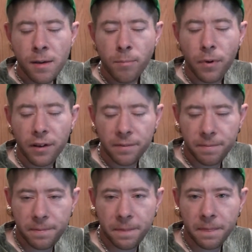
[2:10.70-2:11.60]
But,
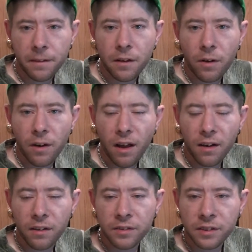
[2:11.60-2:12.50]
a
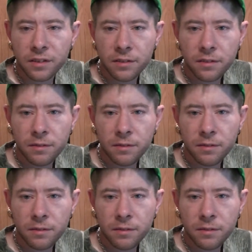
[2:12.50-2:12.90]
lot of us,